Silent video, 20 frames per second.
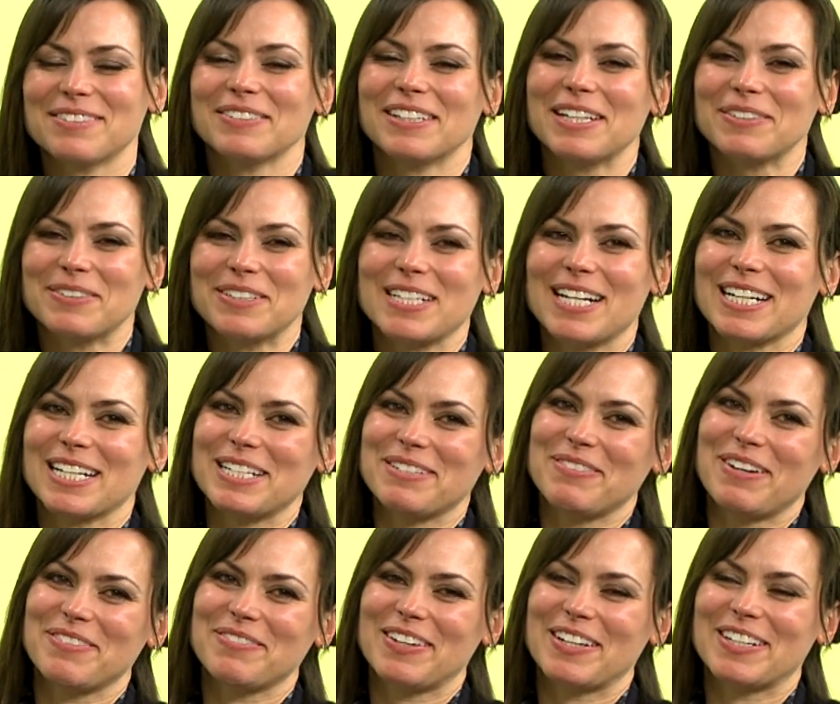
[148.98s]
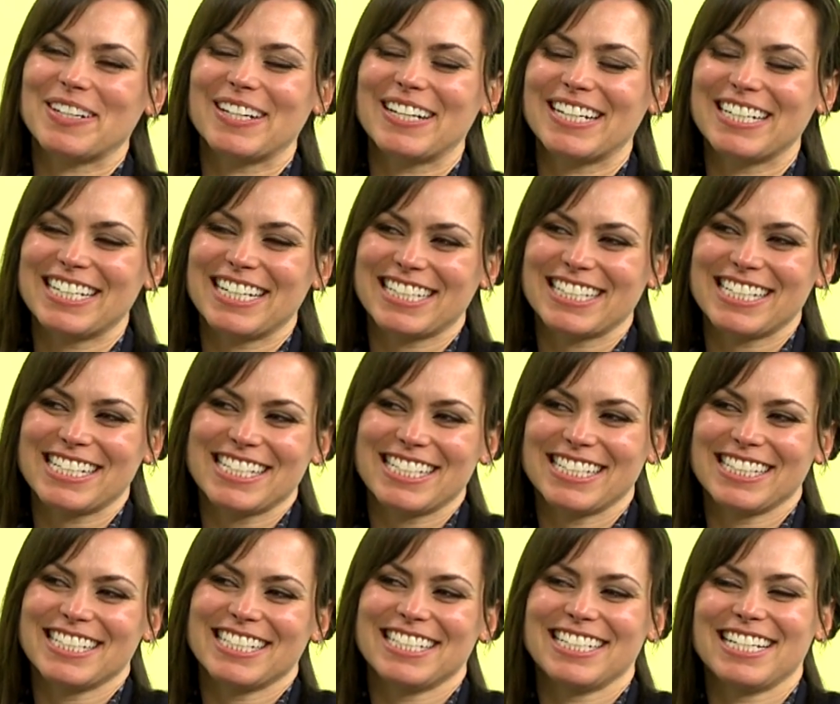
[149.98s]
I'm glad we're talking about veterinary
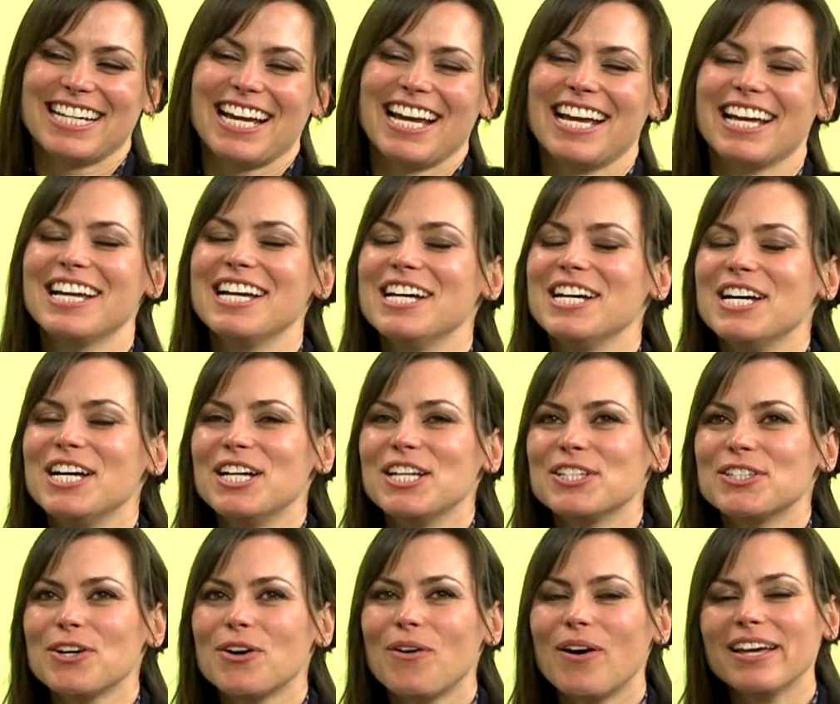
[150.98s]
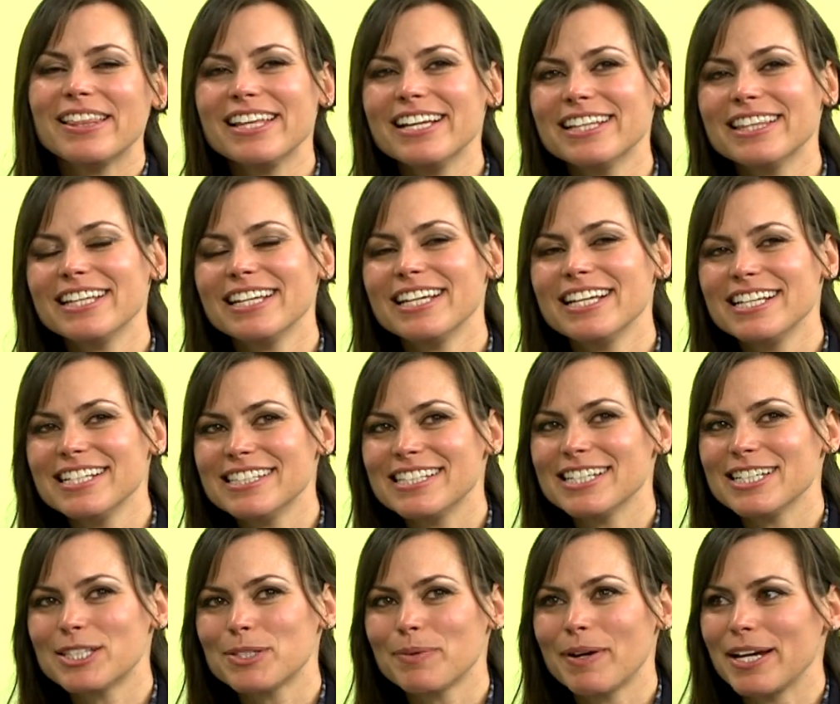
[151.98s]
technicians today. So I think the
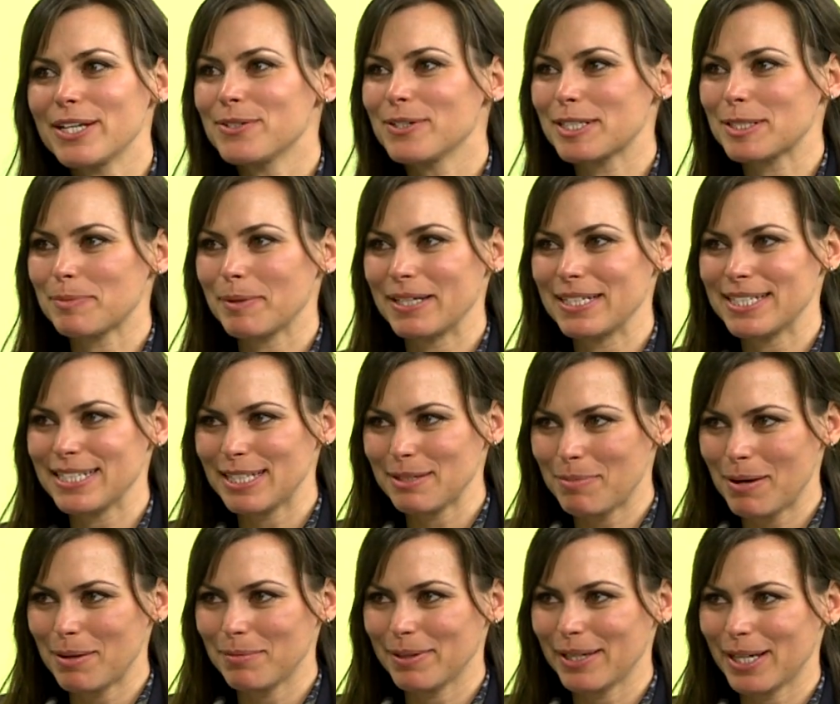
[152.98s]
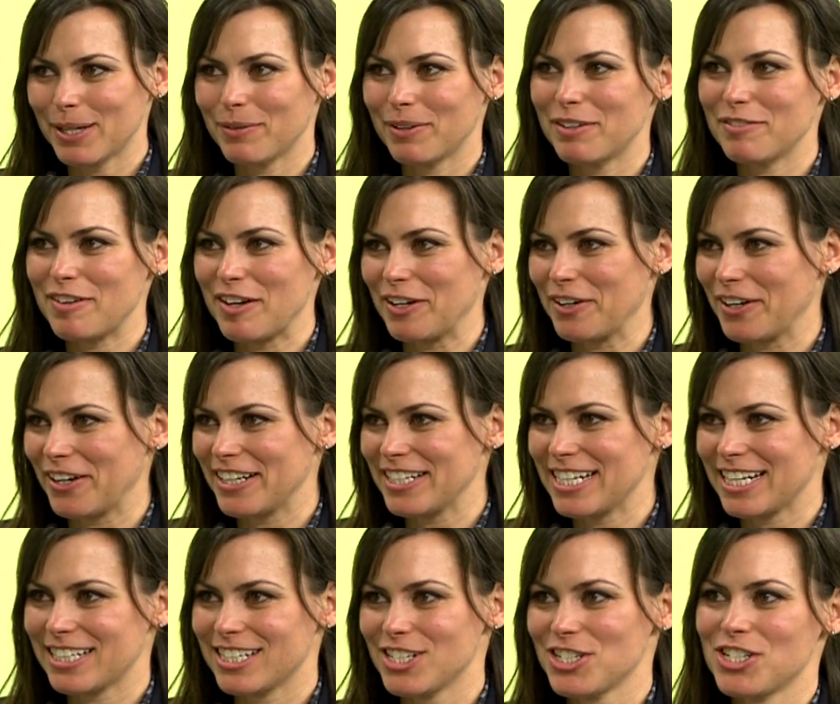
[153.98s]
easiest way to explain to the public what a veterinary
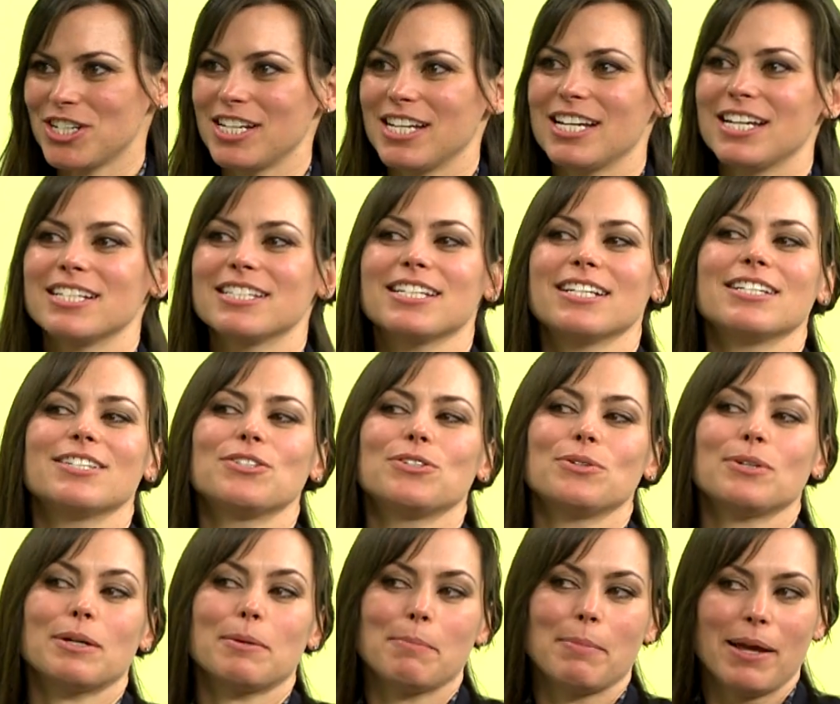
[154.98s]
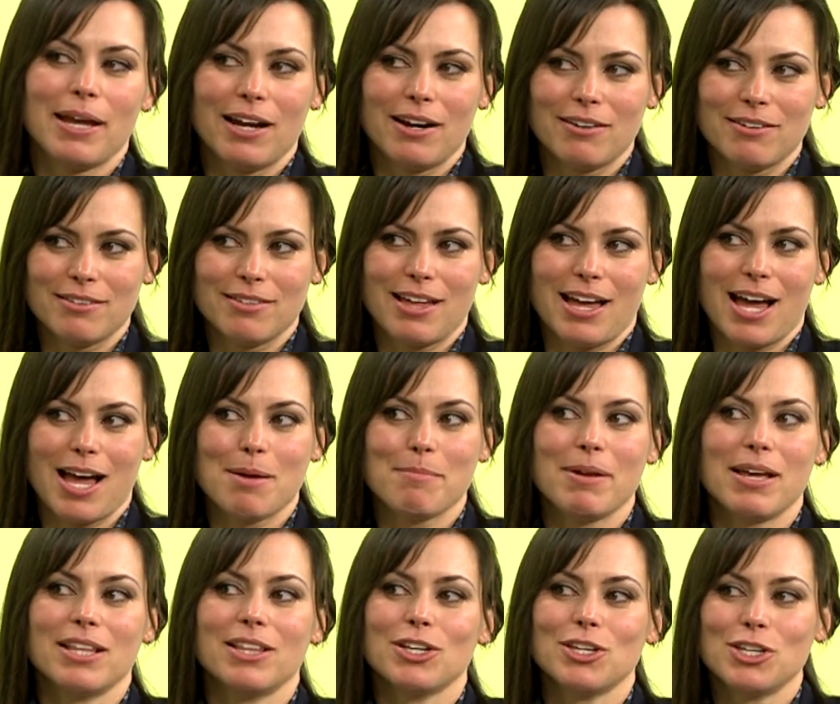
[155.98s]
technician is is to compare them
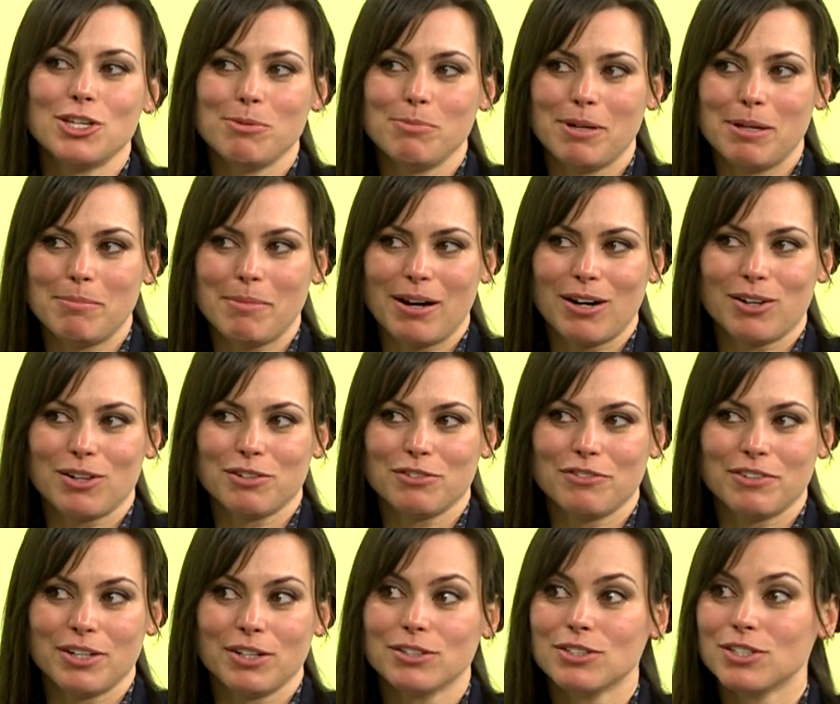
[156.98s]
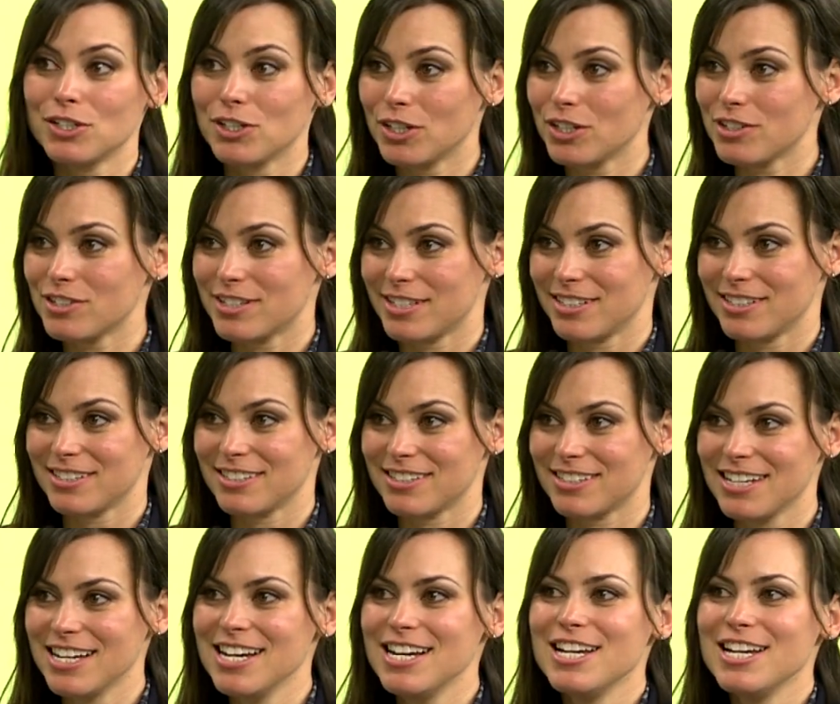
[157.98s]
in the human medical field to nurses.